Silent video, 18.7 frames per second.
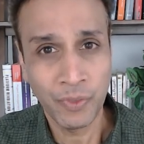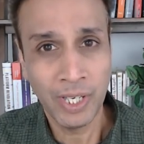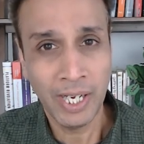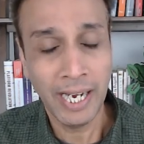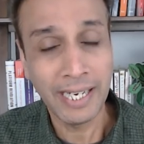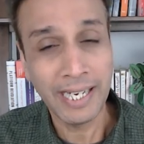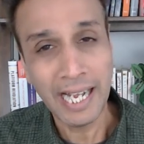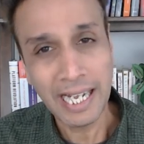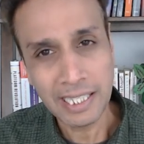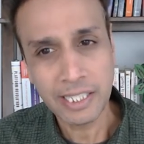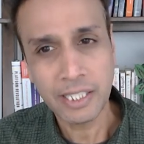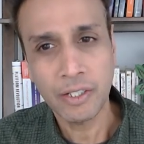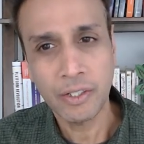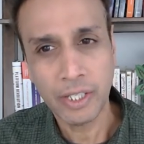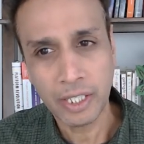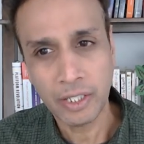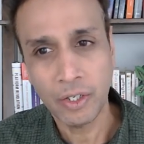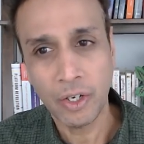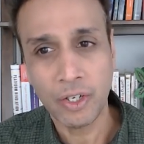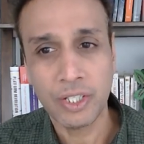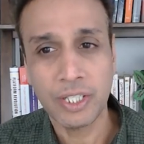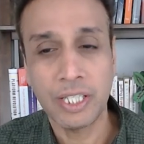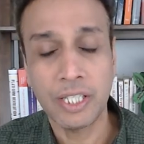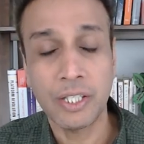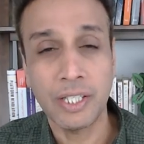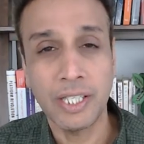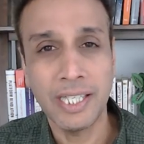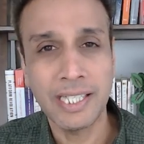And Halcyon
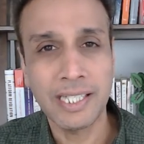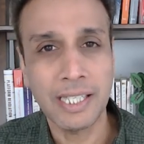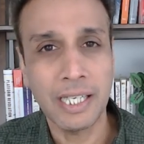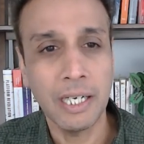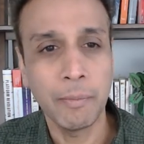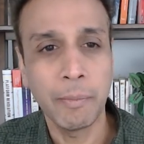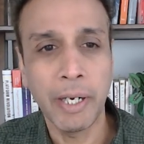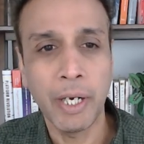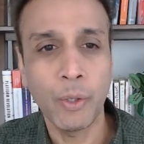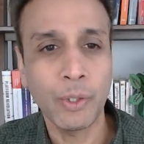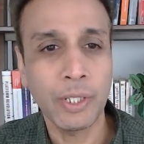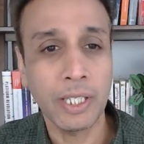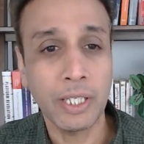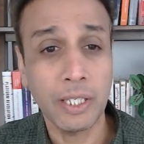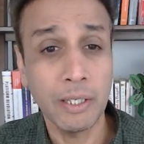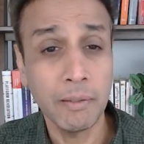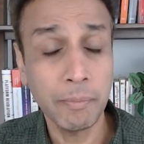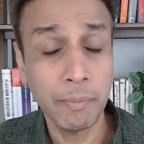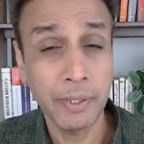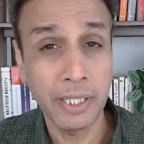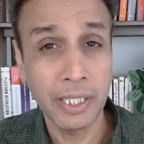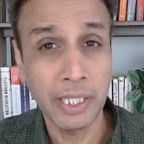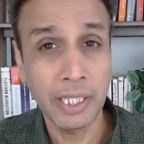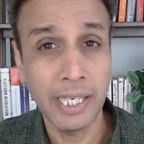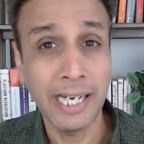Diagnostics is a biotech company,